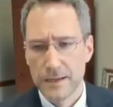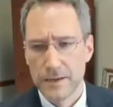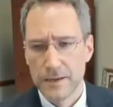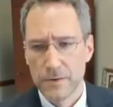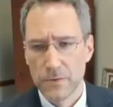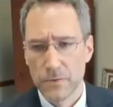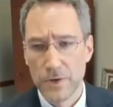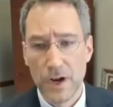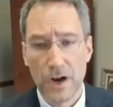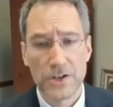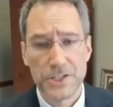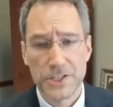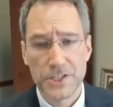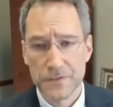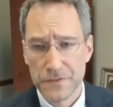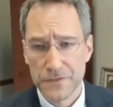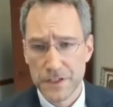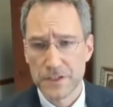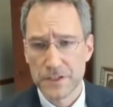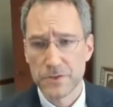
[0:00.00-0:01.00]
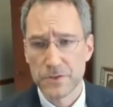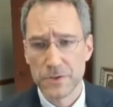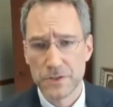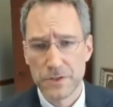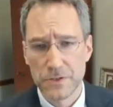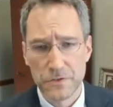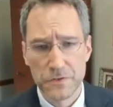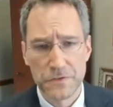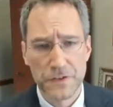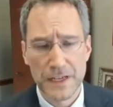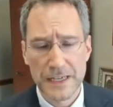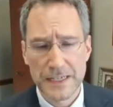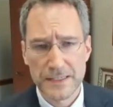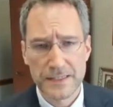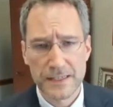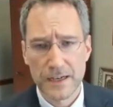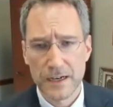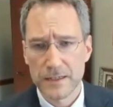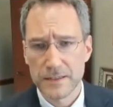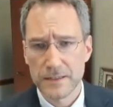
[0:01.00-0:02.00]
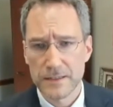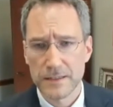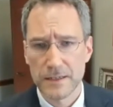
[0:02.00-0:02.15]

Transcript: We are shifting to a new phase there